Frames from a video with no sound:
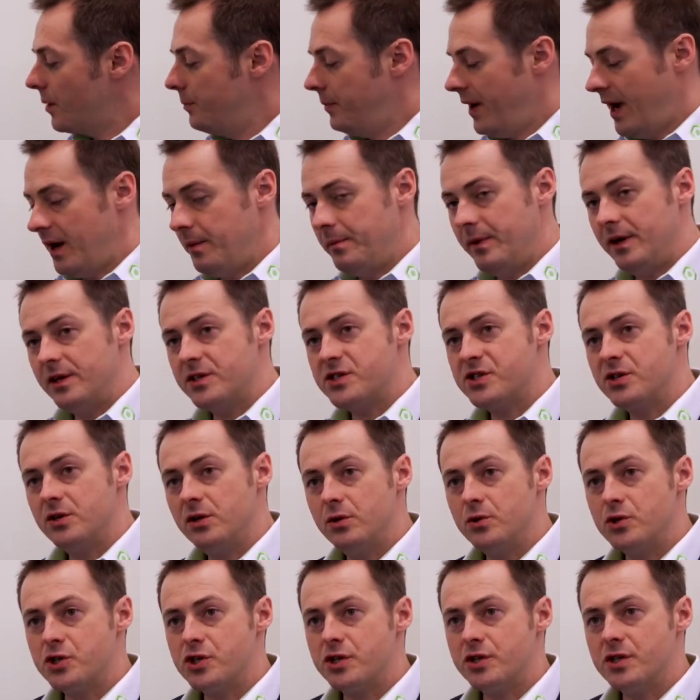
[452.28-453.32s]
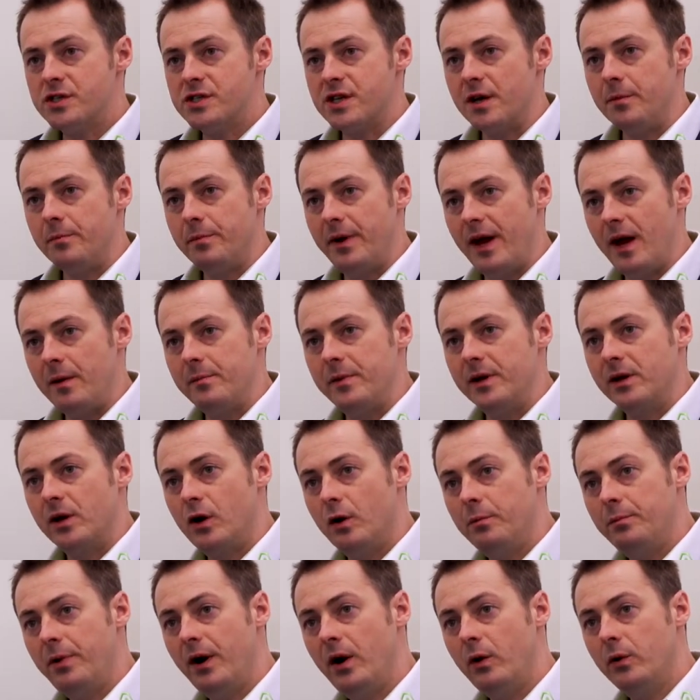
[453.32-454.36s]
payment solutions and payment
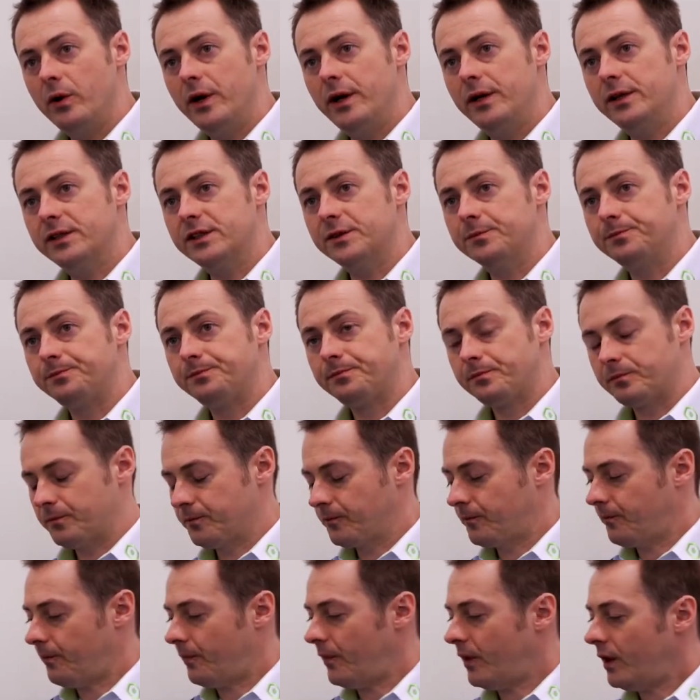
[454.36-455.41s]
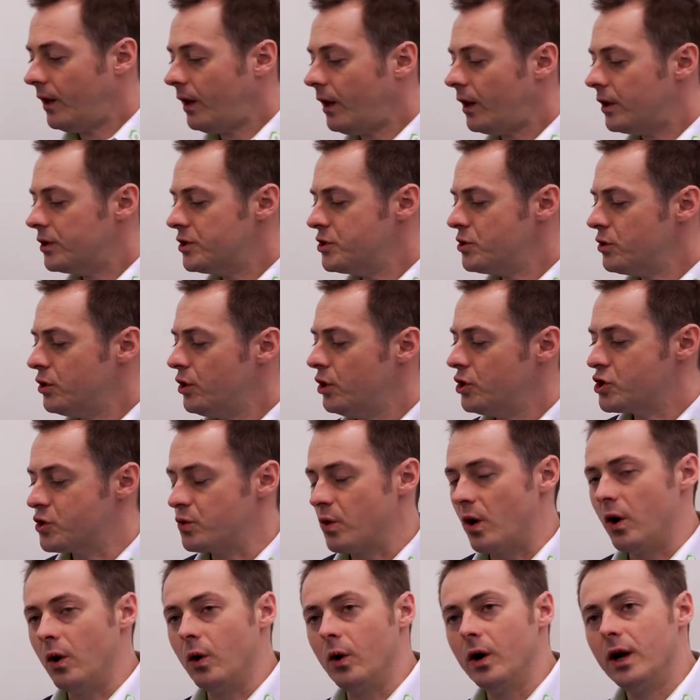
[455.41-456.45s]
components to
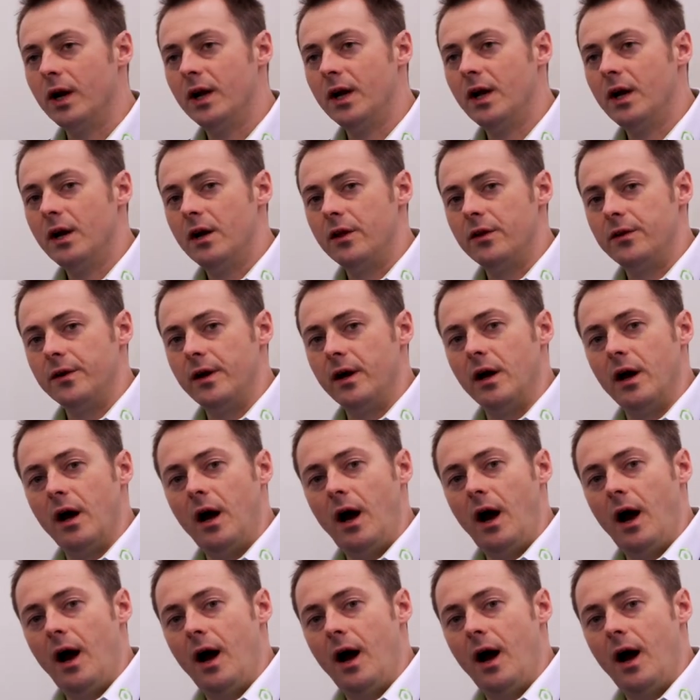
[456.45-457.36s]
control the